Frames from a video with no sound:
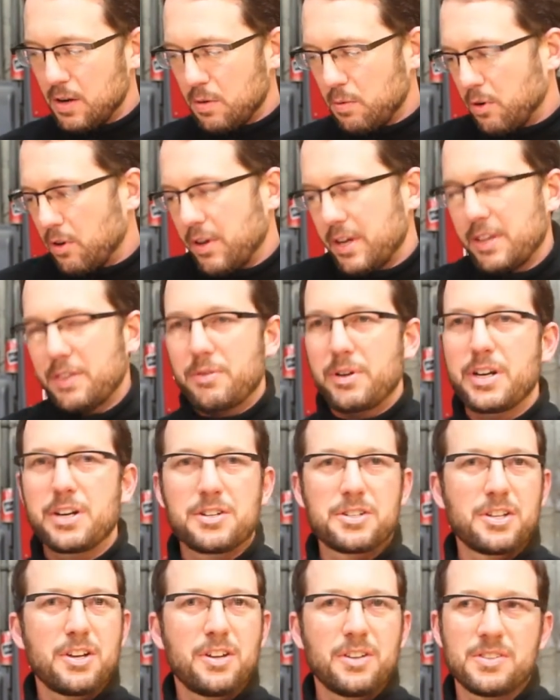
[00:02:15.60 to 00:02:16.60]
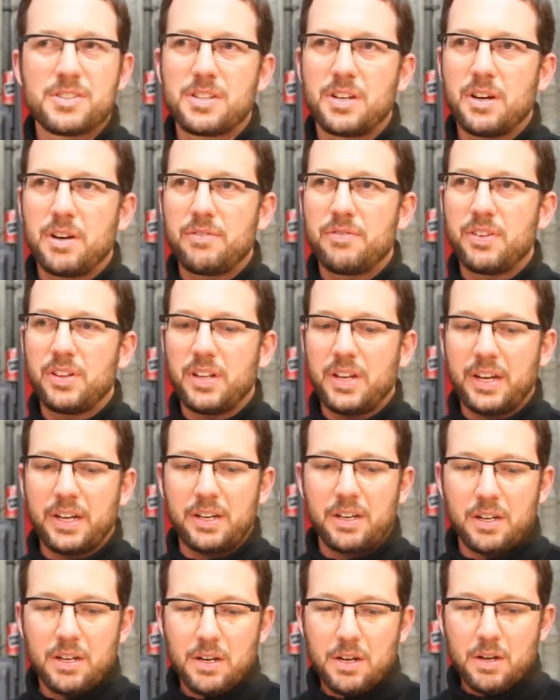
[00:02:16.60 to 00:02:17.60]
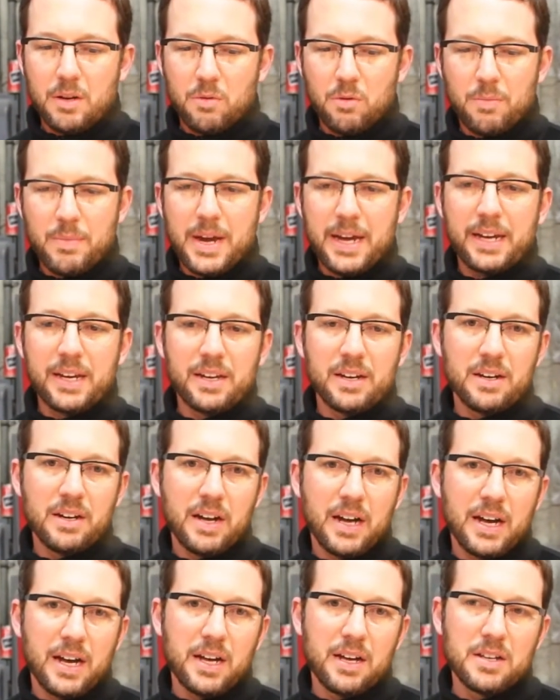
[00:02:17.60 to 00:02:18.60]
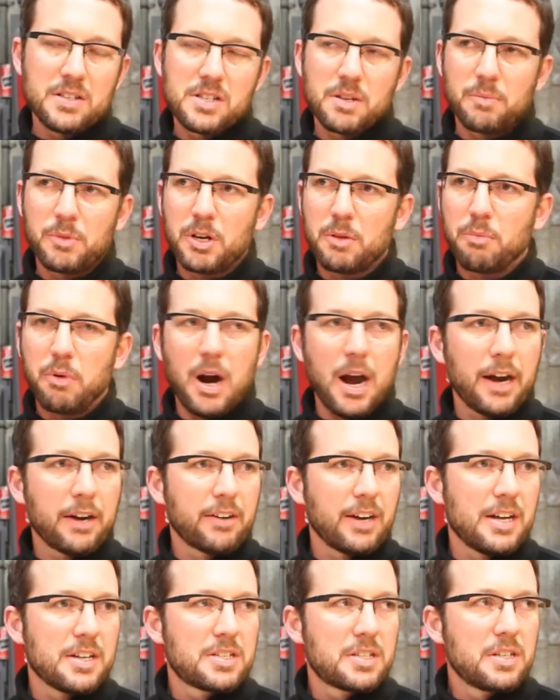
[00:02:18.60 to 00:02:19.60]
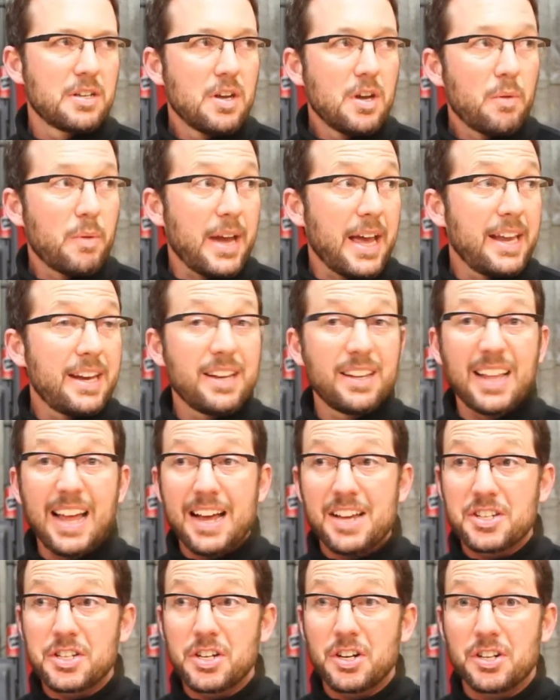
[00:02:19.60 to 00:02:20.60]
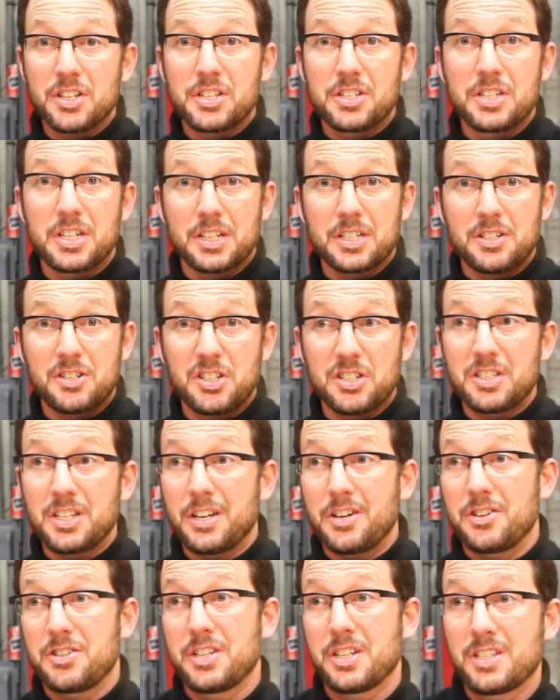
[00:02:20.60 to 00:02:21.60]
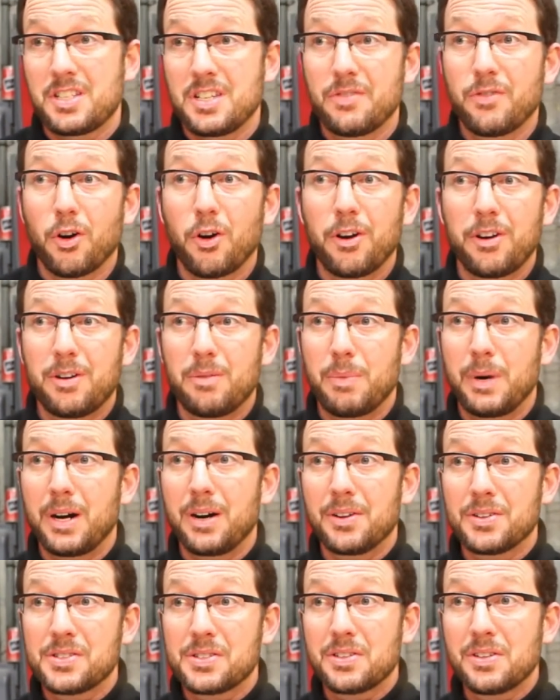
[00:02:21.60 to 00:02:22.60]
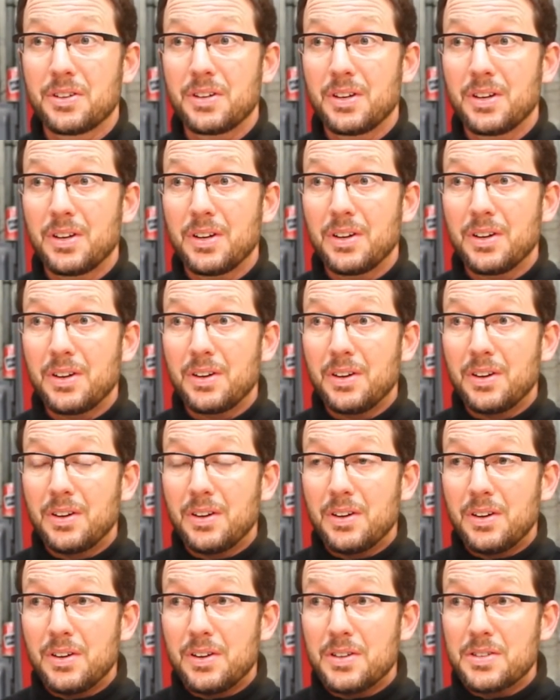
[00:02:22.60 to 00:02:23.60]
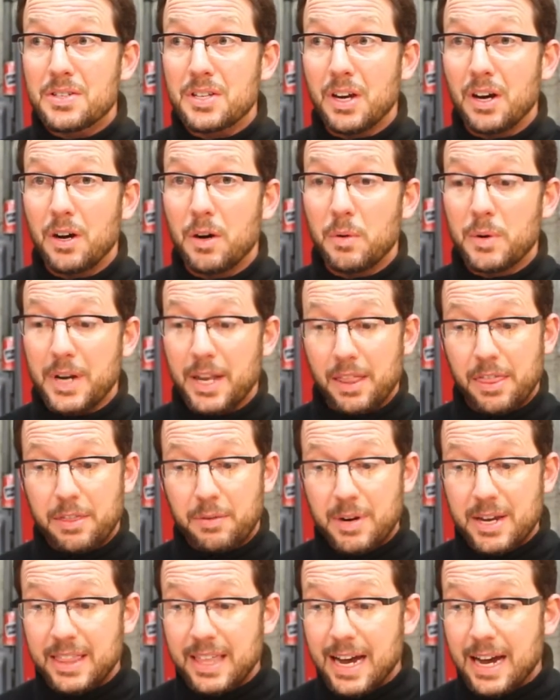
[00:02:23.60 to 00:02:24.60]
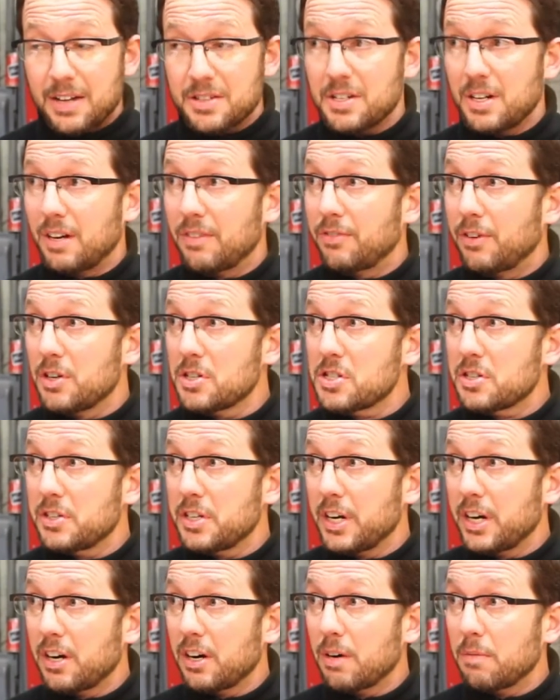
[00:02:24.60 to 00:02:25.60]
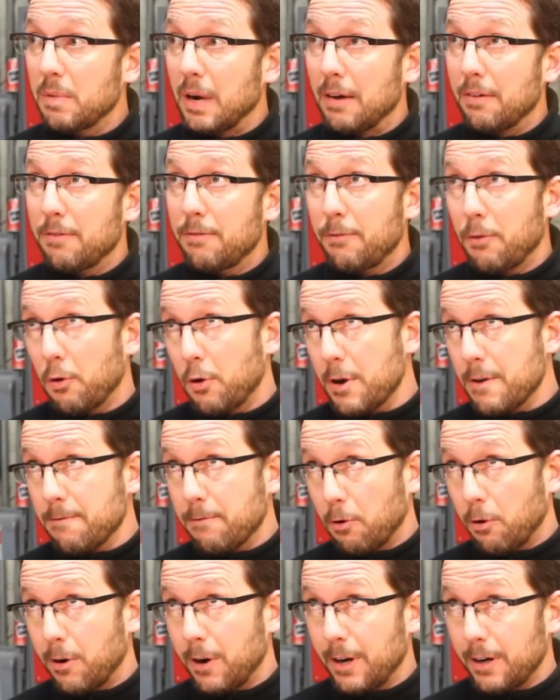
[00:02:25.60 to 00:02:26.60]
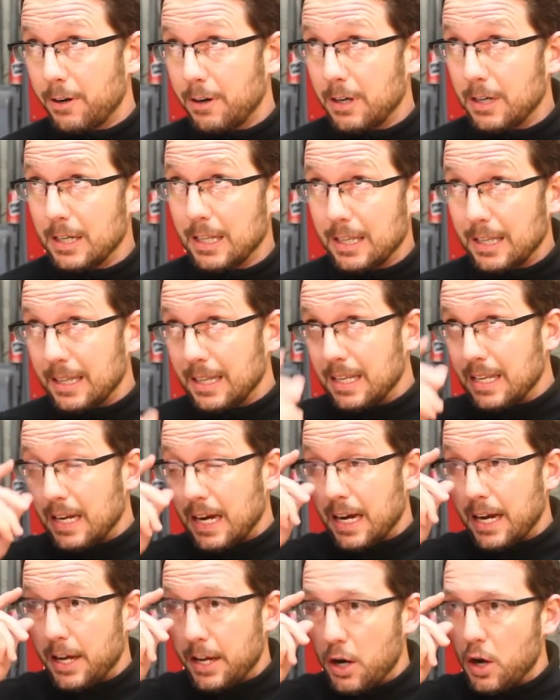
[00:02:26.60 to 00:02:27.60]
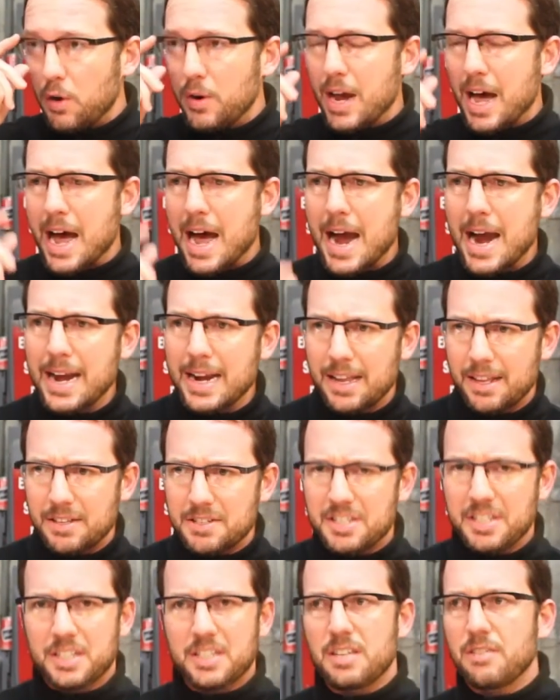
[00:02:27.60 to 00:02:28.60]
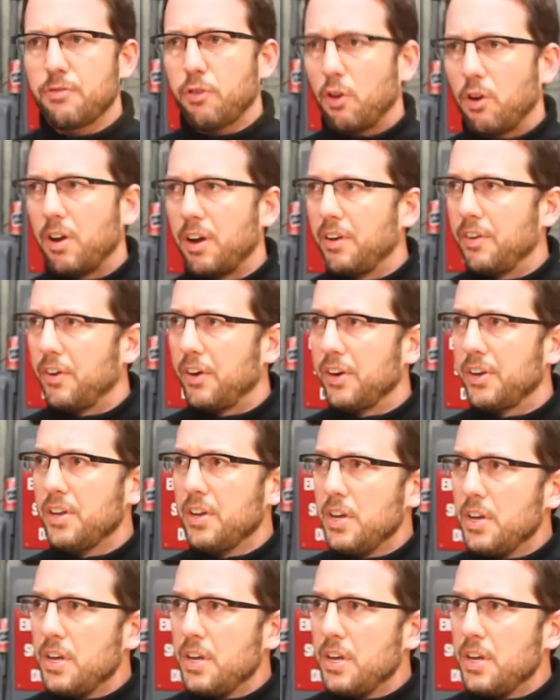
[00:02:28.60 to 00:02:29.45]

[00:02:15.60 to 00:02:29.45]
we're only 3 years old, so I feel like we're making some good progress. We ended last year at just under 6,400 barrels. So we did 3,000 our first year, about 4,400 in 09, and 6,400